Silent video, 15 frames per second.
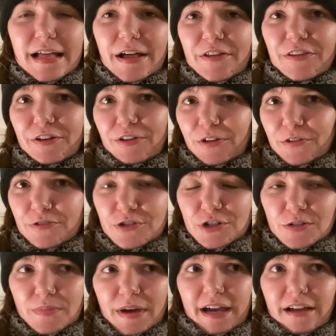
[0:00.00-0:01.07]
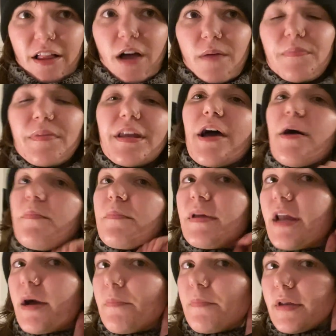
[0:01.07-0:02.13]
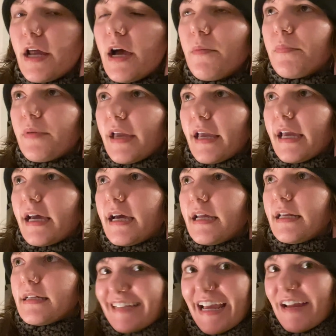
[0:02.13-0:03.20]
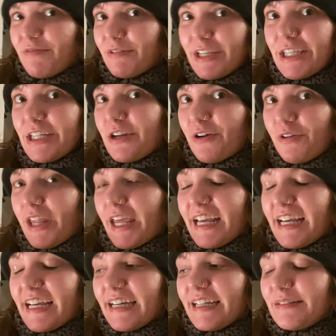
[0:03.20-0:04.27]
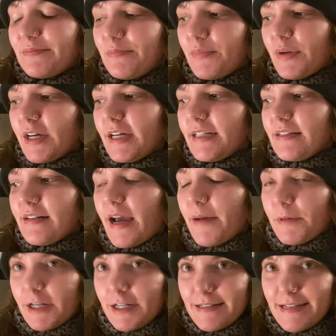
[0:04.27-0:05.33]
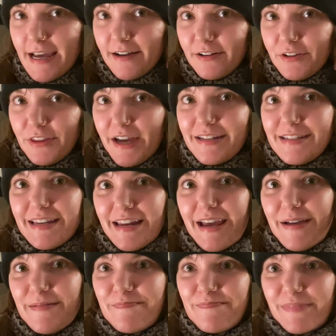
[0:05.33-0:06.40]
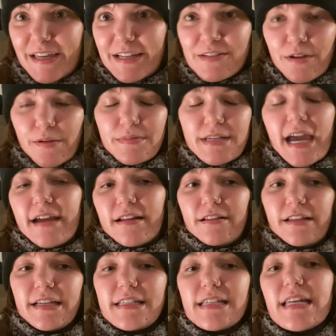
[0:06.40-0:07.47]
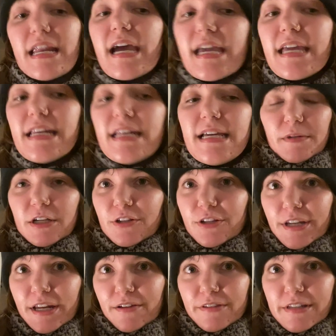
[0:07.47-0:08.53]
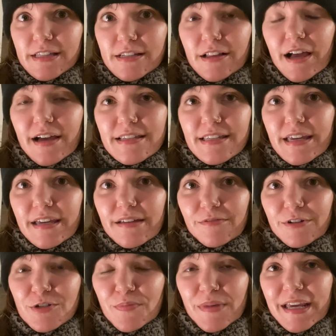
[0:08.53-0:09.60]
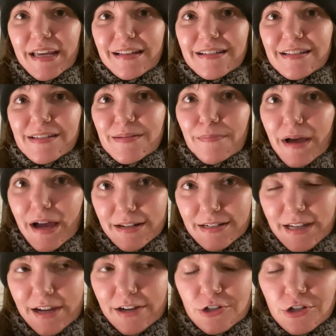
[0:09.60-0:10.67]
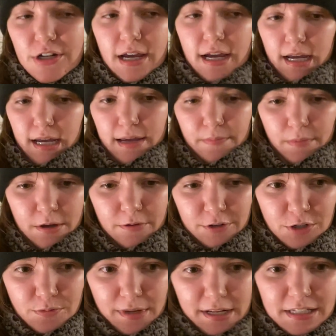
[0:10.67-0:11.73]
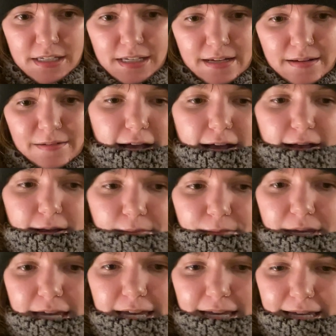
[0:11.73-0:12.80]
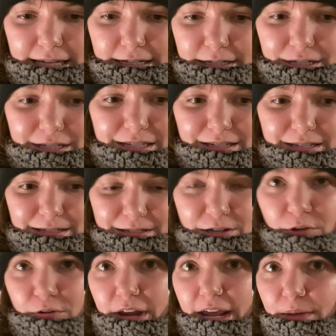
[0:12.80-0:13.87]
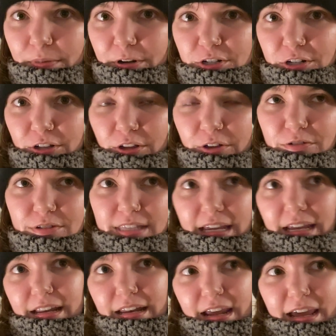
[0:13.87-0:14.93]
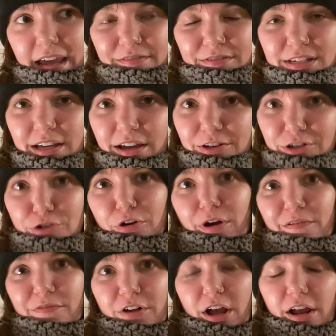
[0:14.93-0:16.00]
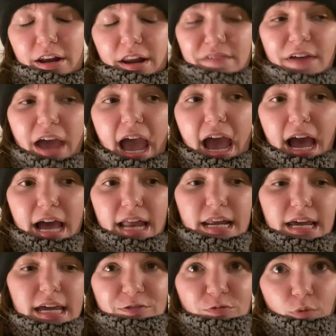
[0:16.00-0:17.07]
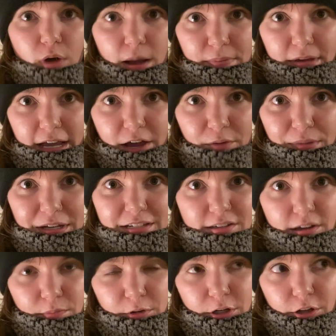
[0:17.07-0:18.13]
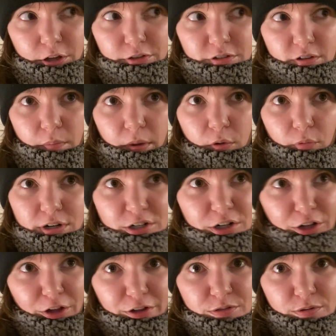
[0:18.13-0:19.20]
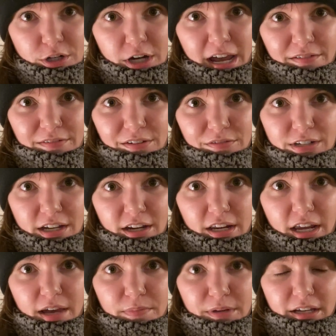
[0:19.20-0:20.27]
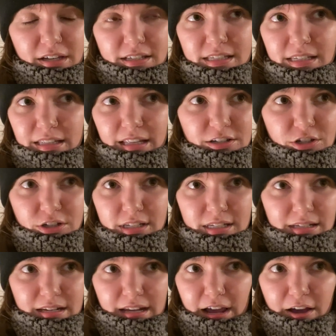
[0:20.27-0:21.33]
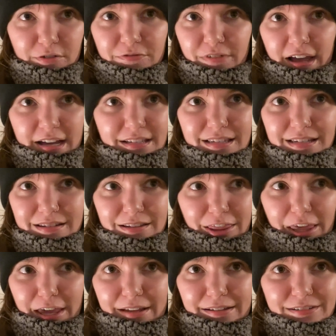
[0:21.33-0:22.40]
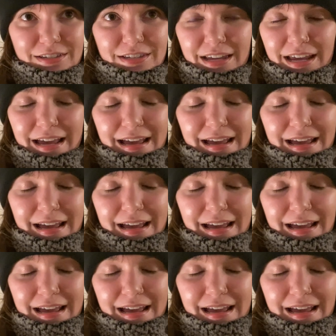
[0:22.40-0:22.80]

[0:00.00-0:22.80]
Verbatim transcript: the clothes just pile up and up and up and up, and I really don't like it, but I'm gonna tackle that today. That is what I'm tackling tonight. I clean out this closet, which means montage time, which means um, just donate a bunch of clothes that I haven't touched or I've forgotten I've had, swapping out my summer clothes for my winter clothes, which I haven't even done yet because that's just how fast things